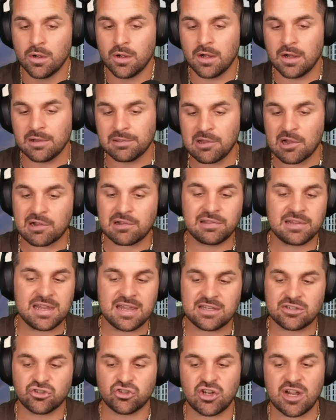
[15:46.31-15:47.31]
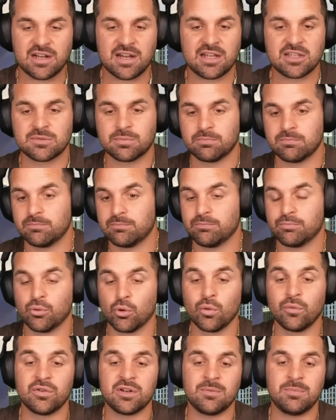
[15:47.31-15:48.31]
Luckily, his chin has
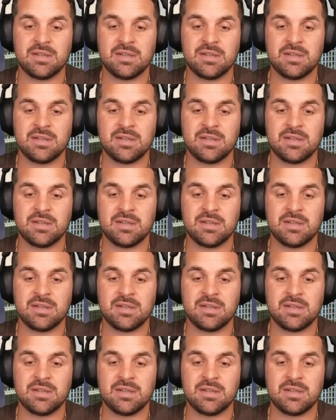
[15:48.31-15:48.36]
proven